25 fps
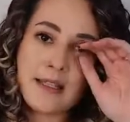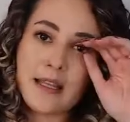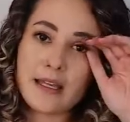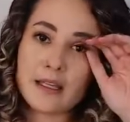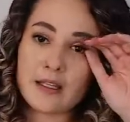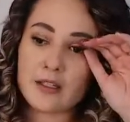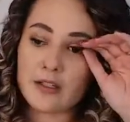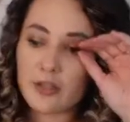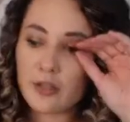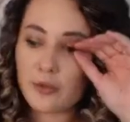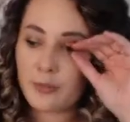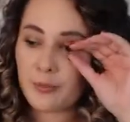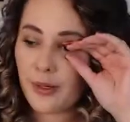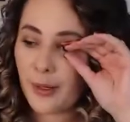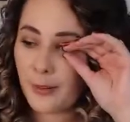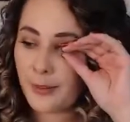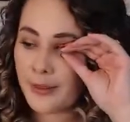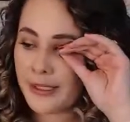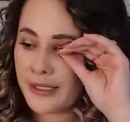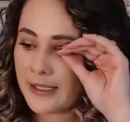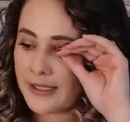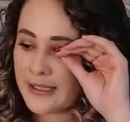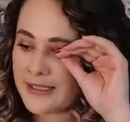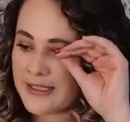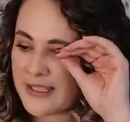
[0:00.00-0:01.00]
Like you would
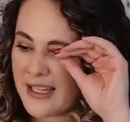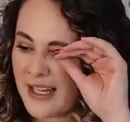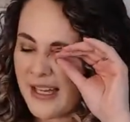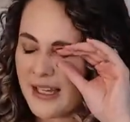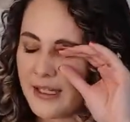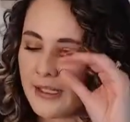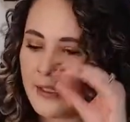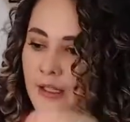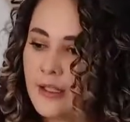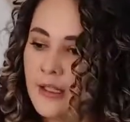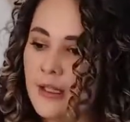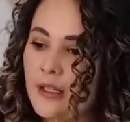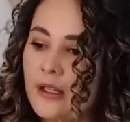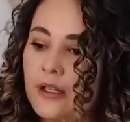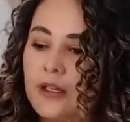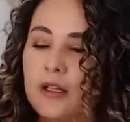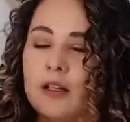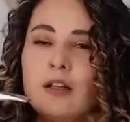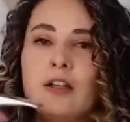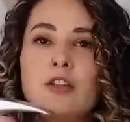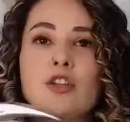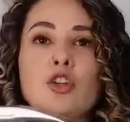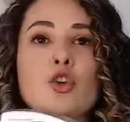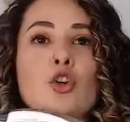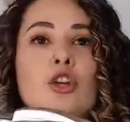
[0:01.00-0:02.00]
probably get it done.
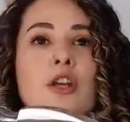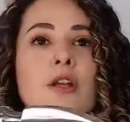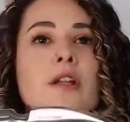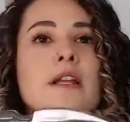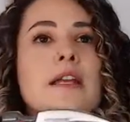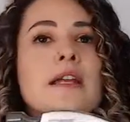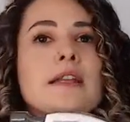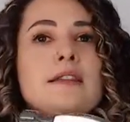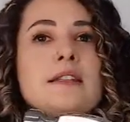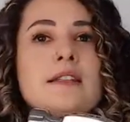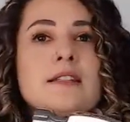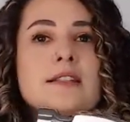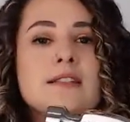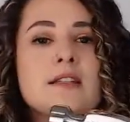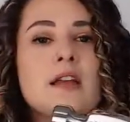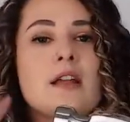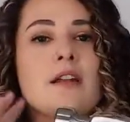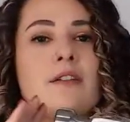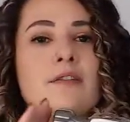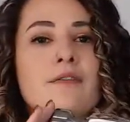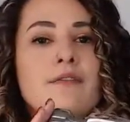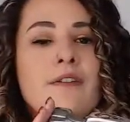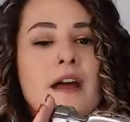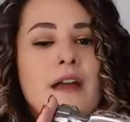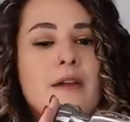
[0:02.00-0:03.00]
You could get this done
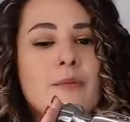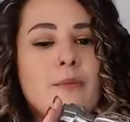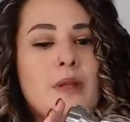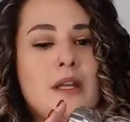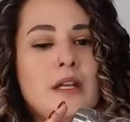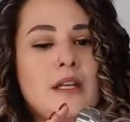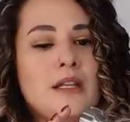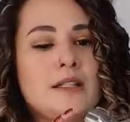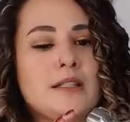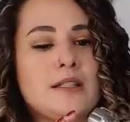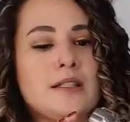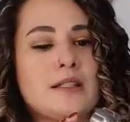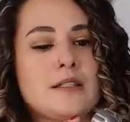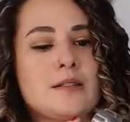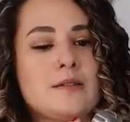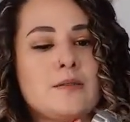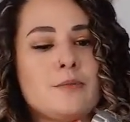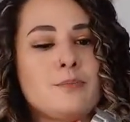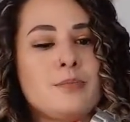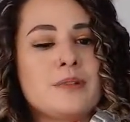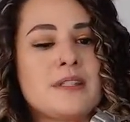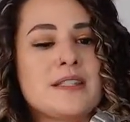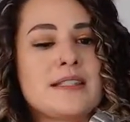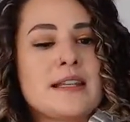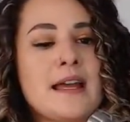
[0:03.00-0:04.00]
in 5 minutes
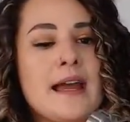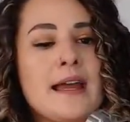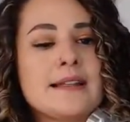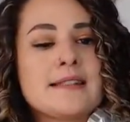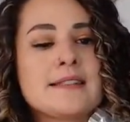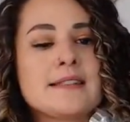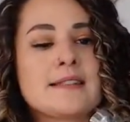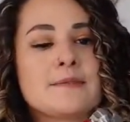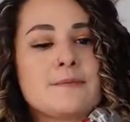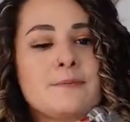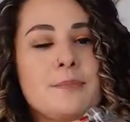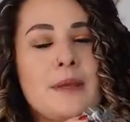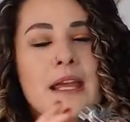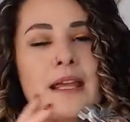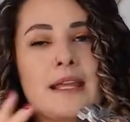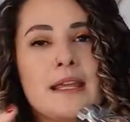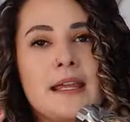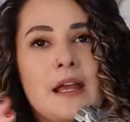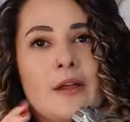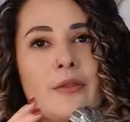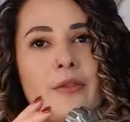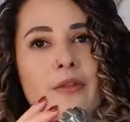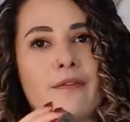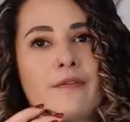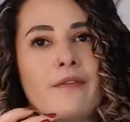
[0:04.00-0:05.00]
besides
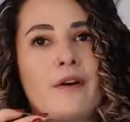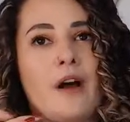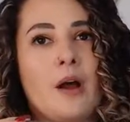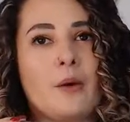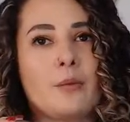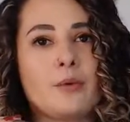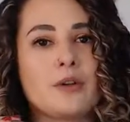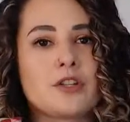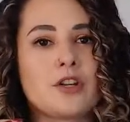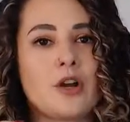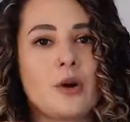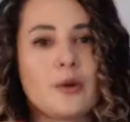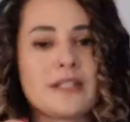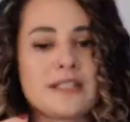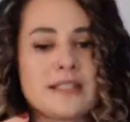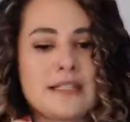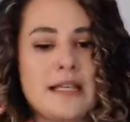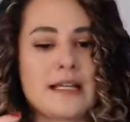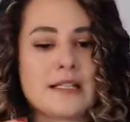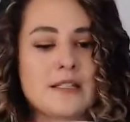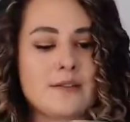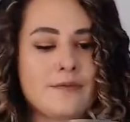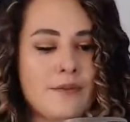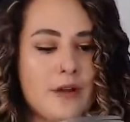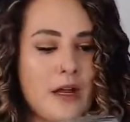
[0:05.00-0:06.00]
picking out the font, which always
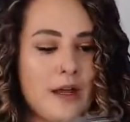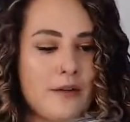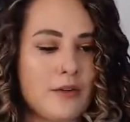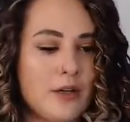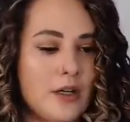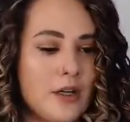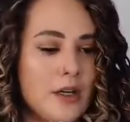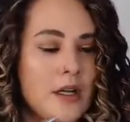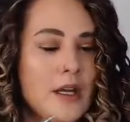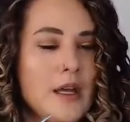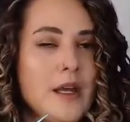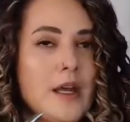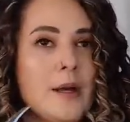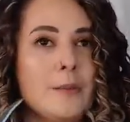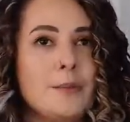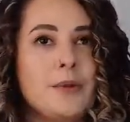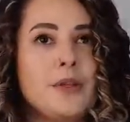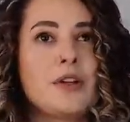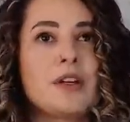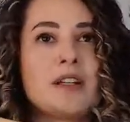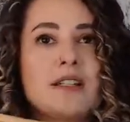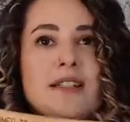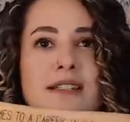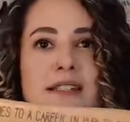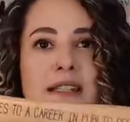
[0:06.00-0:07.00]
takes forever. But
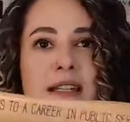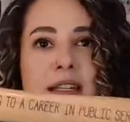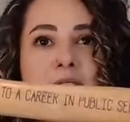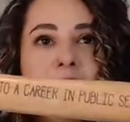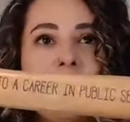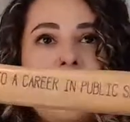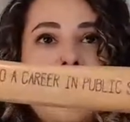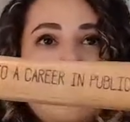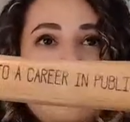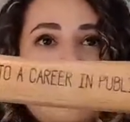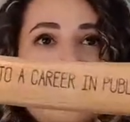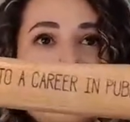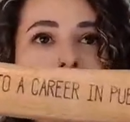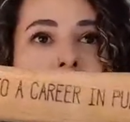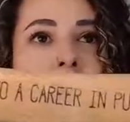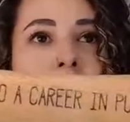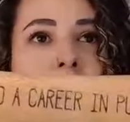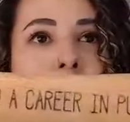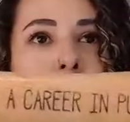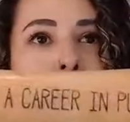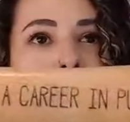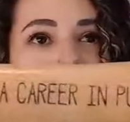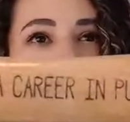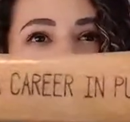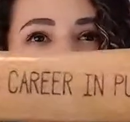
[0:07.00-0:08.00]
you can see, I mean,
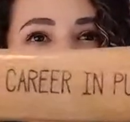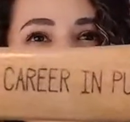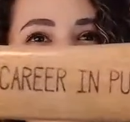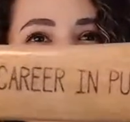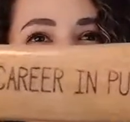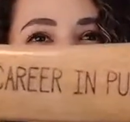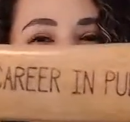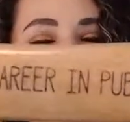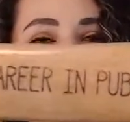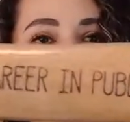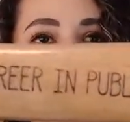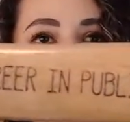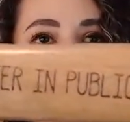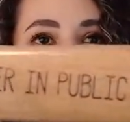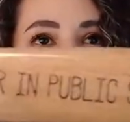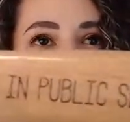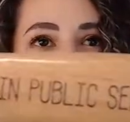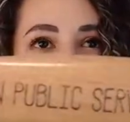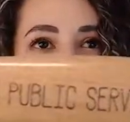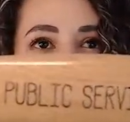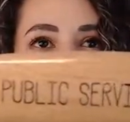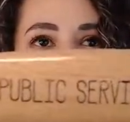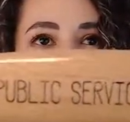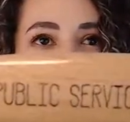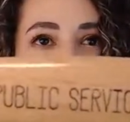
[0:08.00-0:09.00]
like we've only been live
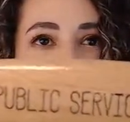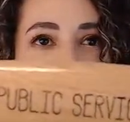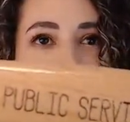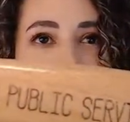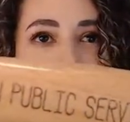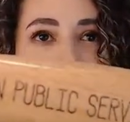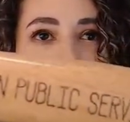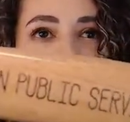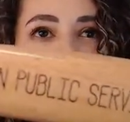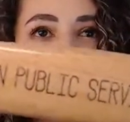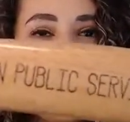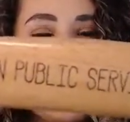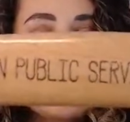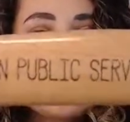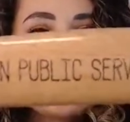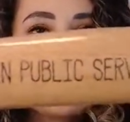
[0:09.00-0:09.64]
20 minutes and part of that